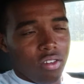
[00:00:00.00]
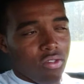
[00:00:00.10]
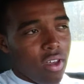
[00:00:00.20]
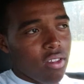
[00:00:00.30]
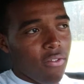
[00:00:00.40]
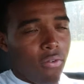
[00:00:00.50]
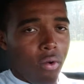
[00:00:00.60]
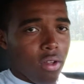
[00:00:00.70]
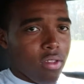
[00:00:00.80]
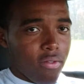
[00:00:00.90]
straight to
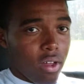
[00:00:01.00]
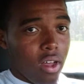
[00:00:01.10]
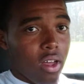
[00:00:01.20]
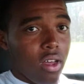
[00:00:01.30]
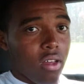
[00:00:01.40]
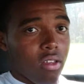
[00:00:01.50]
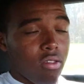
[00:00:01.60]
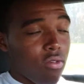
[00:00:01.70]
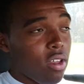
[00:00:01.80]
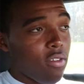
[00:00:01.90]
Ford's
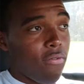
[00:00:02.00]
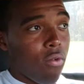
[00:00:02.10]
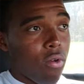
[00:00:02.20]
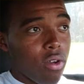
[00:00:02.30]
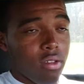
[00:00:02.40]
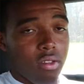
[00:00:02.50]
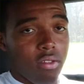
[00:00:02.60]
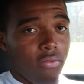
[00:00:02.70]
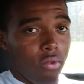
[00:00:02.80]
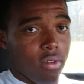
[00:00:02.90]

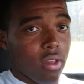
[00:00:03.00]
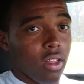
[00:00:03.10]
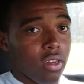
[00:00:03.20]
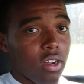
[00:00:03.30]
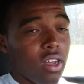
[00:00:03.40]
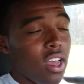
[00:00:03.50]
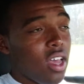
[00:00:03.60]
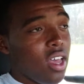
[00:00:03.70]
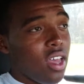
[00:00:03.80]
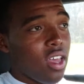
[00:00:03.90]
4-cylinder
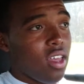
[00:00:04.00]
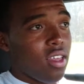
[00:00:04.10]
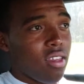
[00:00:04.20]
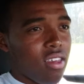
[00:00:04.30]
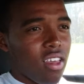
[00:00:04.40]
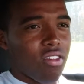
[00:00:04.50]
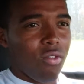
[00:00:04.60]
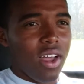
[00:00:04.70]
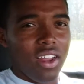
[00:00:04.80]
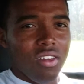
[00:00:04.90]
it's
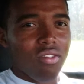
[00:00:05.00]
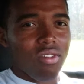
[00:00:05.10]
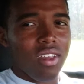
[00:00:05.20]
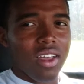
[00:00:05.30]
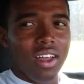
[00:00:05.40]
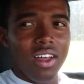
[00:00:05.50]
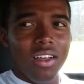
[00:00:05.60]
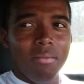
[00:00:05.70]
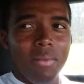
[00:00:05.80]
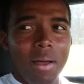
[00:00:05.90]
quite interesting.
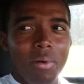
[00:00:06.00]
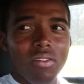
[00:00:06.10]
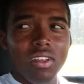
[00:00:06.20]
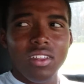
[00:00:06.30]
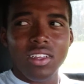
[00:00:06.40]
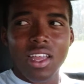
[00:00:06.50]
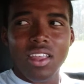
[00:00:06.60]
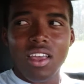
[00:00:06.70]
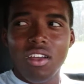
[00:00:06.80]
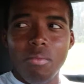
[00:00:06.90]
I personally think that
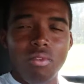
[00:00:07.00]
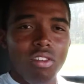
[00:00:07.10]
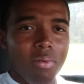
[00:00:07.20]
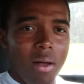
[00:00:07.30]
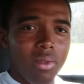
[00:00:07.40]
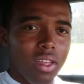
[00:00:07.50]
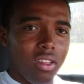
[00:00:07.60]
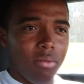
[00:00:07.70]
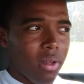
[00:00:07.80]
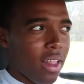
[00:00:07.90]
the EcoBoost is probably a
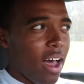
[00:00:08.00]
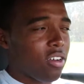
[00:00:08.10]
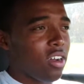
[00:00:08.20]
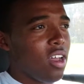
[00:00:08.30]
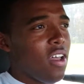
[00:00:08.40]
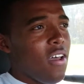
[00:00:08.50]
little bit louder,